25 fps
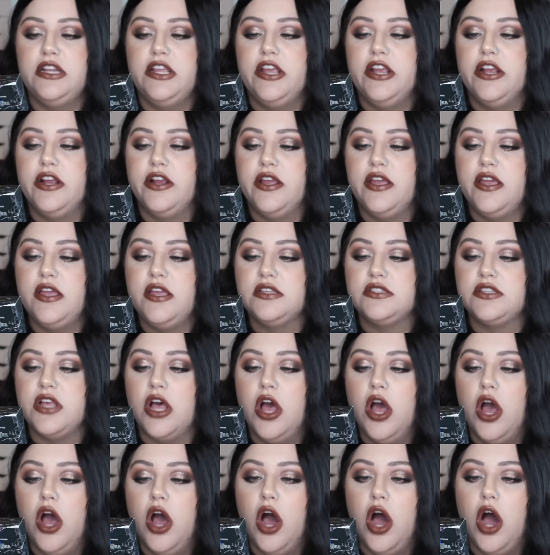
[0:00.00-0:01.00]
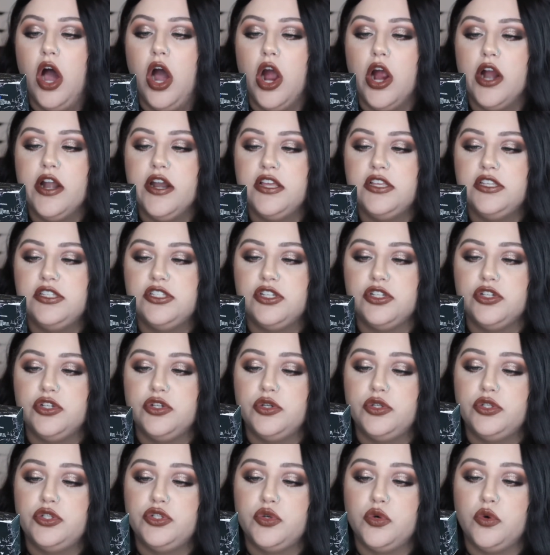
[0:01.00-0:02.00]
in here is Artist
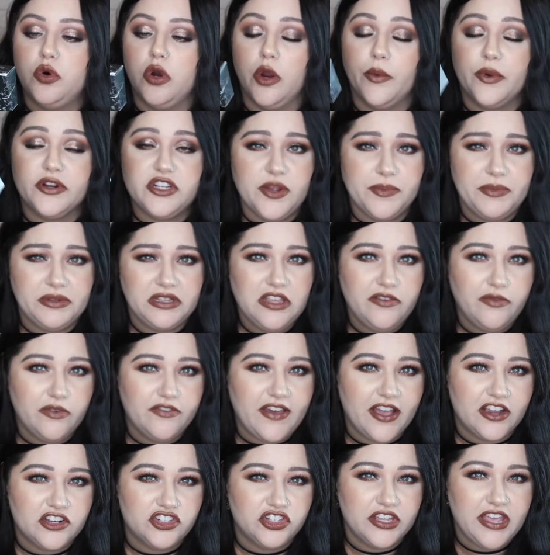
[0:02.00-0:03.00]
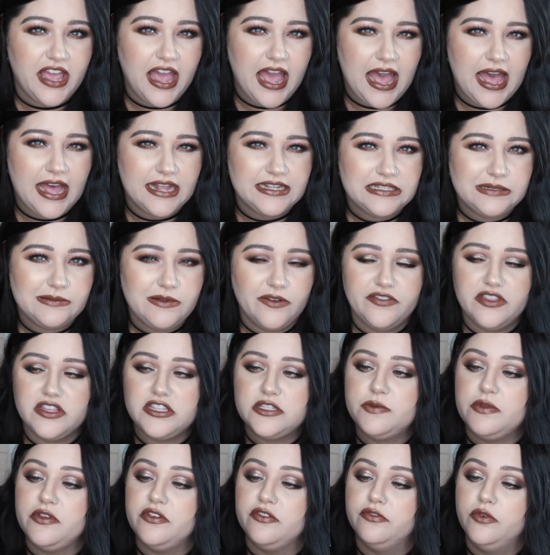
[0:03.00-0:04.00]
Couture, which I believe we've actually had some of
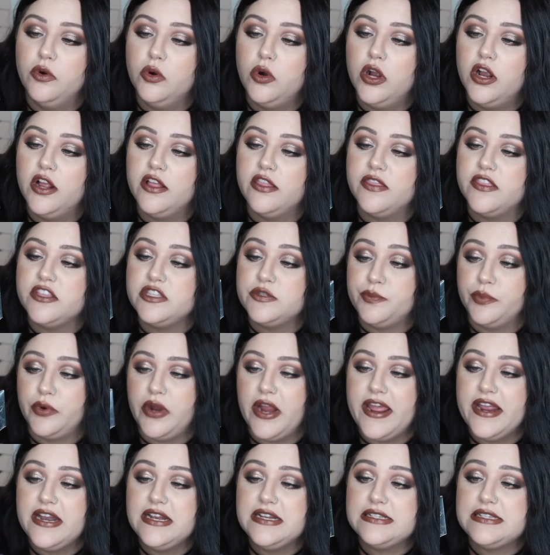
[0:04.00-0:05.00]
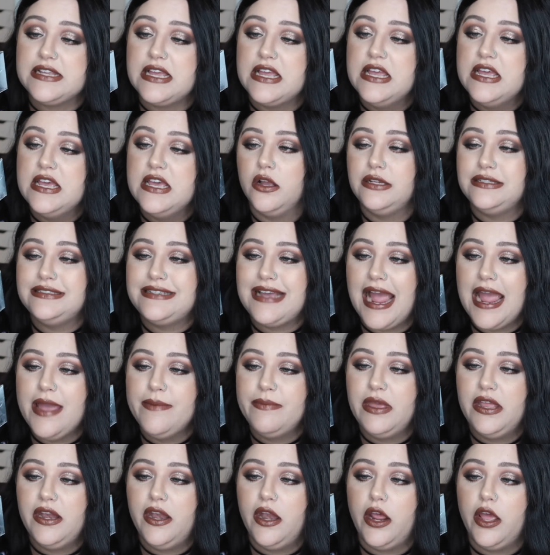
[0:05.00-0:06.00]
this before, this brand.
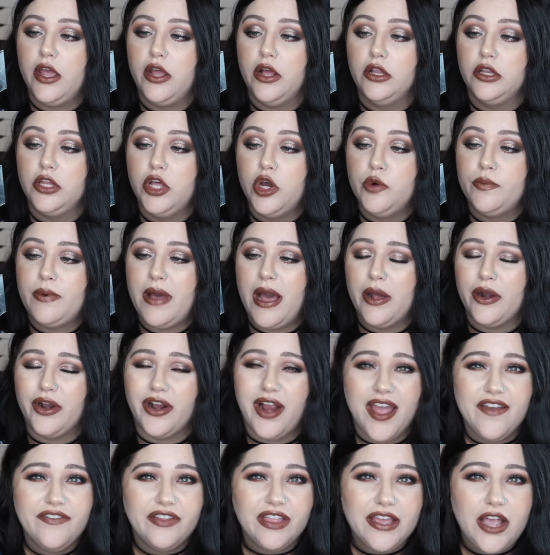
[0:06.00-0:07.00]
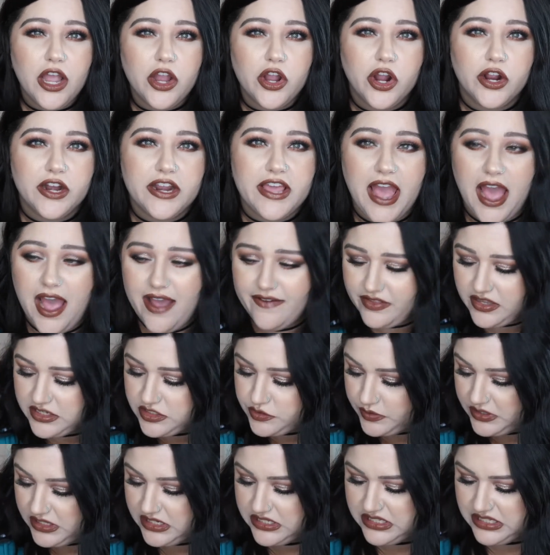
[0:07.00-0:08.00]
Diamond Glow Powder. I feel like I already have
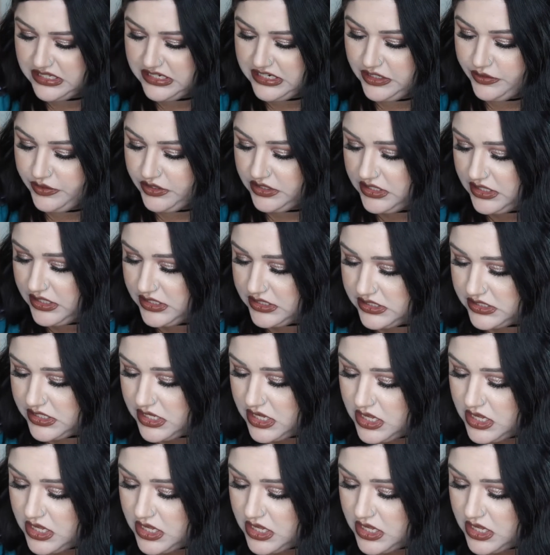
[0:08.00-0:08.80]
this. What is the deal with this?